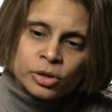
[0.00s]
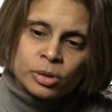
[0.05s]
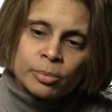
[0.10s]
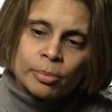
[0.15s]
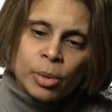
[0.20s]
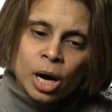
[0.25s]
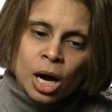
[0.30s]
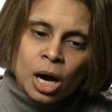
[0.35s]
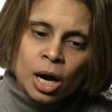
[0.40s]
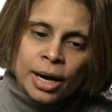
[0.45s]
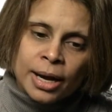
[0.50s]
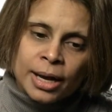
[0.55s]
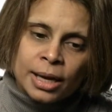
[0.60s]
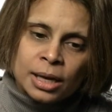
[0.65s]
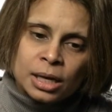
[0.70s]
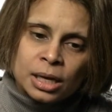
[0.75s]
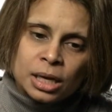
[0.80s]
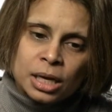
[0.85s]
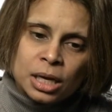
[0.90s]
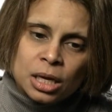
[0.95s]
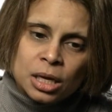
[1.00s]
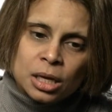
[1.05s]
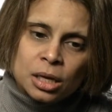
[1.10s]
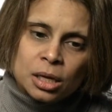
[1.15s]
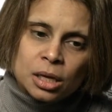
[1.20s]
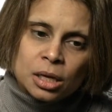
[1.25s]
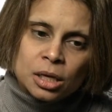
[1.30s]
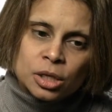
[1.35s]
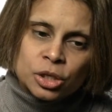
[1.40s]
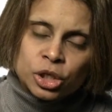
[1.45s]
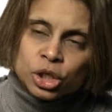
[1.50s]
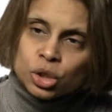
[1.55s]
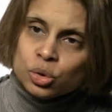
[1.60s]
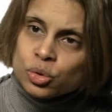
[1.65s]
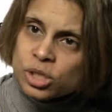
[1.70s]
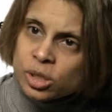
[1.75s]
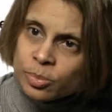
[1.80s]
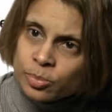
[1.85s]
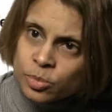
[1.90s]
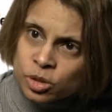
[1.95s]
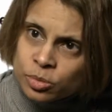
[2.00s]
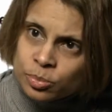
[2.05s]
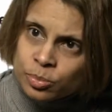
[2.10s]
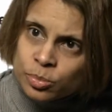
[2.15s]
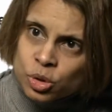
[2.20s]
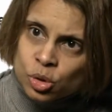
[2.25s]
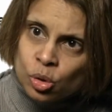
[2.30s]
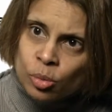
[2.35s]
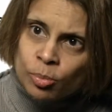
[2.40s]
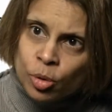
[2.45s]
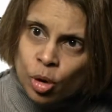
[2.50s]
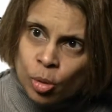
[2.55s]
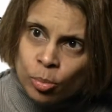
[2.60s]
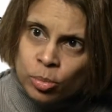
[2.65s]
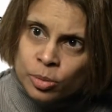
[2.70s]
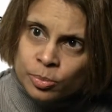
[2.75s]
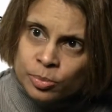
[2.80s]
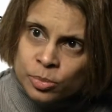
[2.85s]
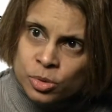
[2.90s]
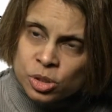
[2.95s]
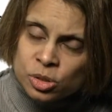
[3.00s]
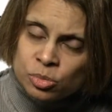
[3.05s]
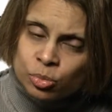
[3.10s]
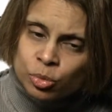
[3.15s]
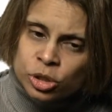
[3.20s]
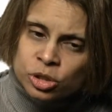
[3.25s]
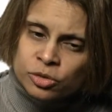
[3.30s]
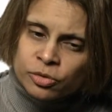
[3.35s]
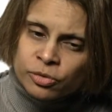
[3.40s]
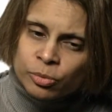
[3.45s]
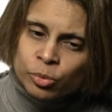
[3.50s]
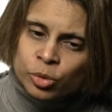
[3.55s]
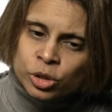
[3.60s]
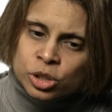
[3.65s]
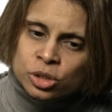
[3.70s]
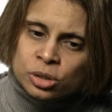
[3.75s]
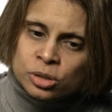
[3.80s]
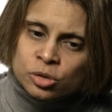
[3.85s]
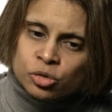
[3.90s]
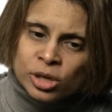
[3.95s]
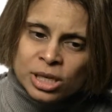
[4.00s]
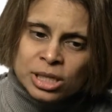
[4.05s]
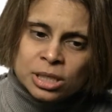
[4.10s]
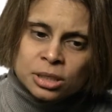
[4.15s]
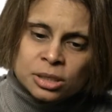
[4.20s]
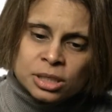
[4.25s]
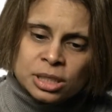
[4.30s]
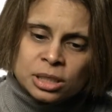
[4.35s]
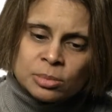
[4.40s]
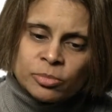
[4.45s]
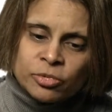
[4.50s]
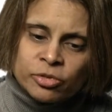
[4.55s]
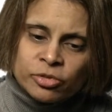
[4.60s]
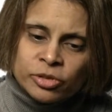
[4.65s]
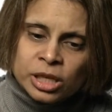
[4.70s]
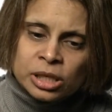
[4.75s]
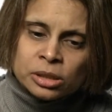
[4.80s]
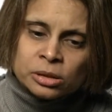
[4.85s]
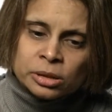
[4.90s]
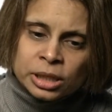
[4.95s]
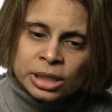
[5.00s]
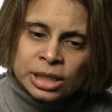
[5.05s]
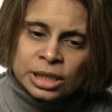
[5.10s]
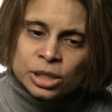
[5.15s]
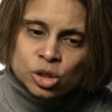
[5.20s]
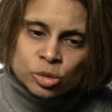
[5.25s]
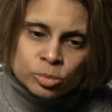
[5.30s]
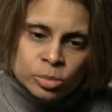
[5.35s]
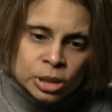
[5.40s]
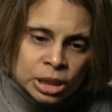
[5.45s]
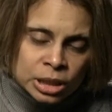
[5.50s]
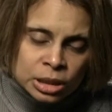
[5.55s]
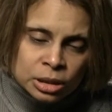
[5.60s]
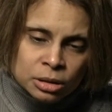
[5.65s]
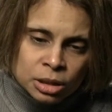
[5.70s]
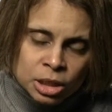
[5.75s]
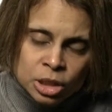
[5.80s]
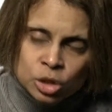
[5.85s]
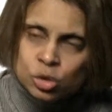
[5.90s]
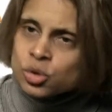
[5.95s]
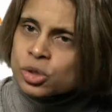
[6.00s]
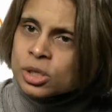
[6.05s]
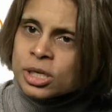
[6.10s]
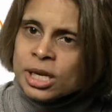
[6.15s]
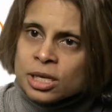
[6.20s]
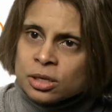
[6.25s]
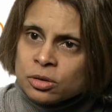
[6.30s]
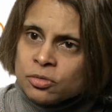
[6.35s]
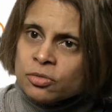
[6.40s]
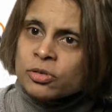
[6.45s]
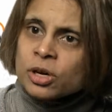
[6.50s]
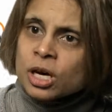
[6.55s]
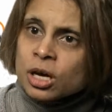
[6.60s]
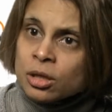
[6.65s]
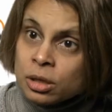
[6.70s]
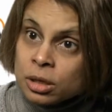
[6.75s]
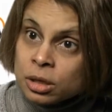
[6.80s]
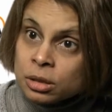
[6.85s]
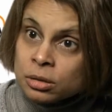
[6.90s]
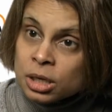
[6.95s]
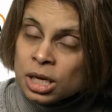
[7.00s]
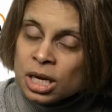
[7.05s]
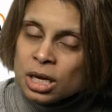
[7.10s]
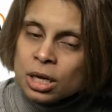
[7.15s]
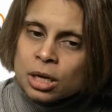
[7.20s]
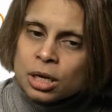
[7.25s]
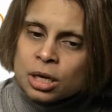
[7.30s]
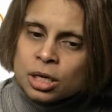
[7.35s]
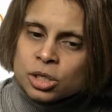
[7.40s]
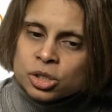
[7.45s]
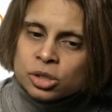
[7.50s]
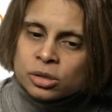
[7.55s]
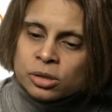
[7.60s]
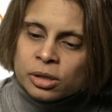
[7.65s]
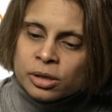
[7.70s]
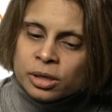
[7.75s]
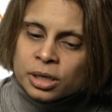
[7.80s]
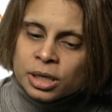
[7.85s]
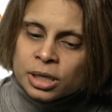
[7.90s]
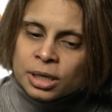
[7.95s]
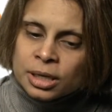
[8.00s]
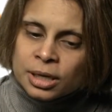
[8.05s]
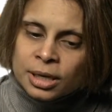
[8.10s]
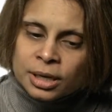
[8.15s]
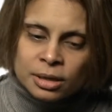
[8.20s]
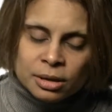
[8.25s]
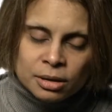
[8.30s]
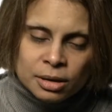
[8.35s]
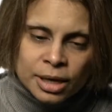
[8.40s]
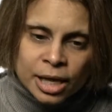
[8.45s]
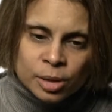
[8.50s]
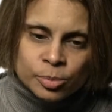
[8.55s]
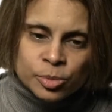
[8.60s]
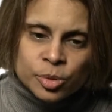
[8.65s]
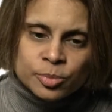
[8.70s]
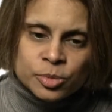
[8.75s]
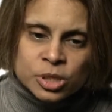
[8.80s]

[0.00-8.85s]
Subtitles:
by new symptoms or problems which the treating team feel need to be elucidated further, so that it can help them